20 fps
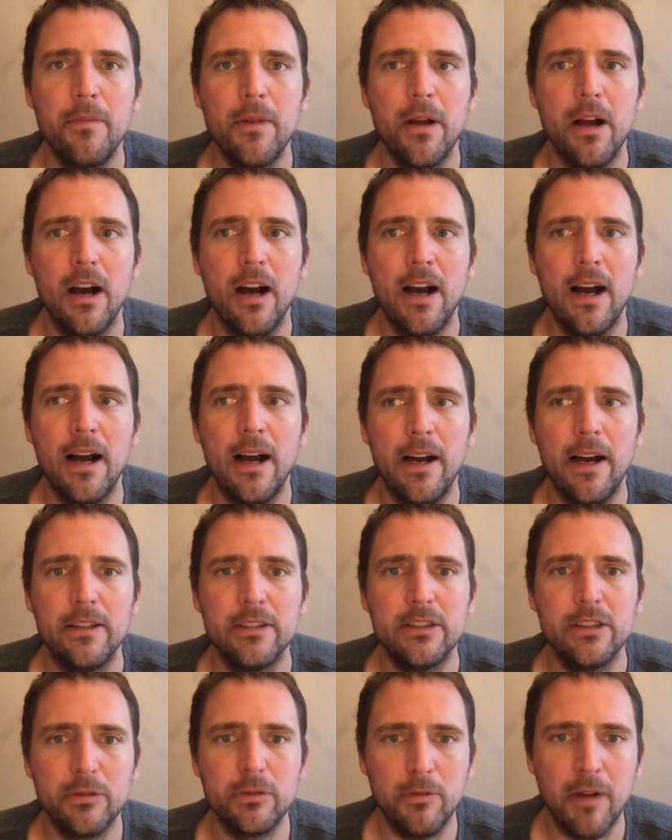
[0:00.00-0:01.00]
uh,
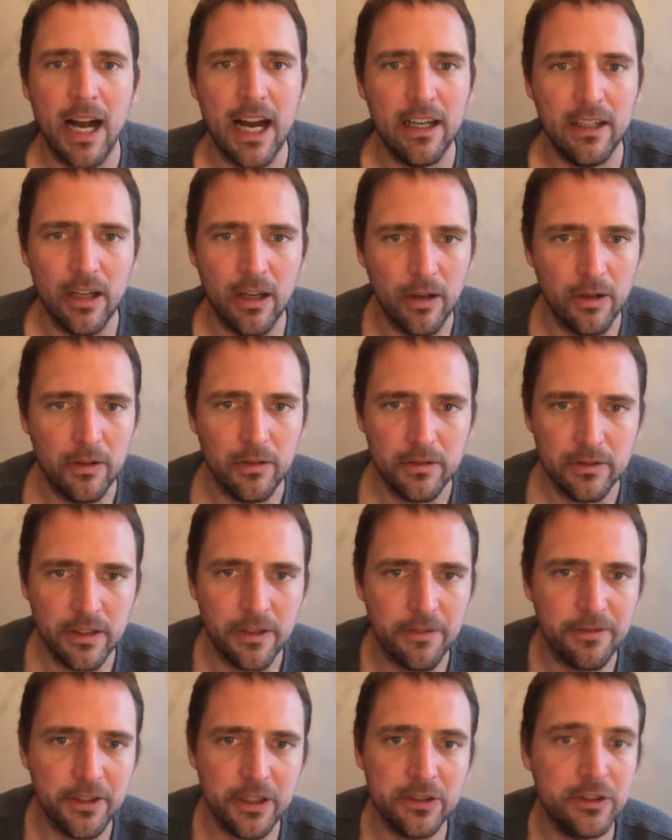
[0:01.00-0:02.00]
swallow the
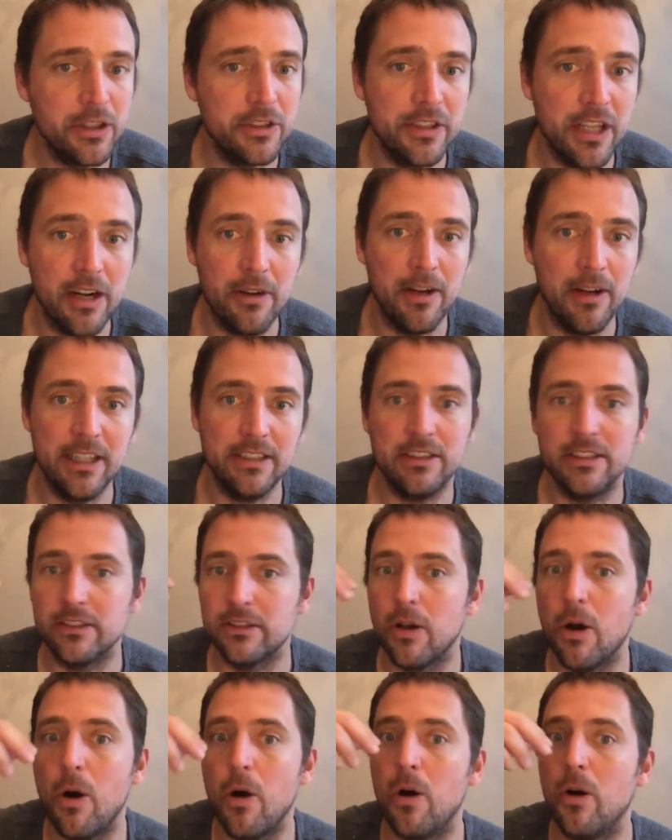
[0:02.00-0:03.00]
future generations
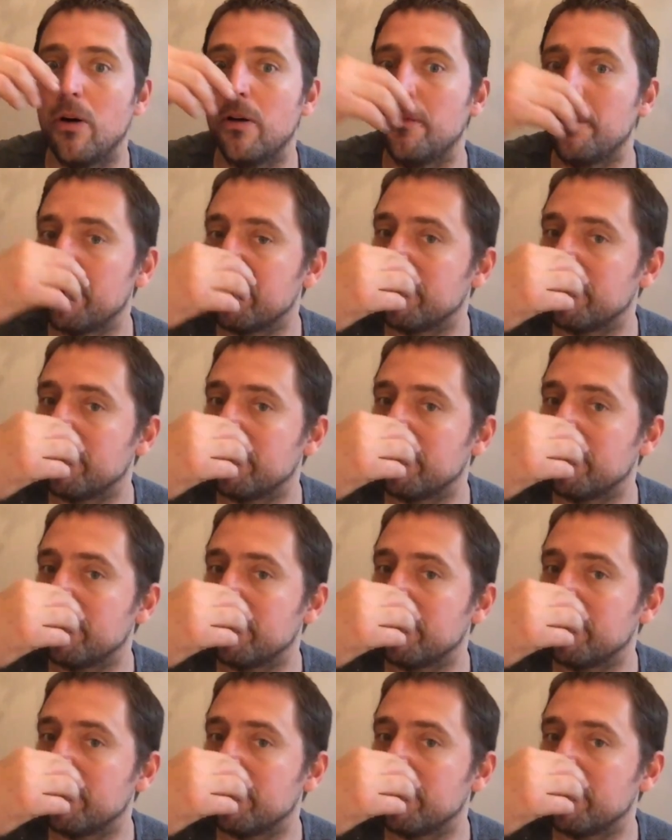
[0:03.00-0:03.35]
whole.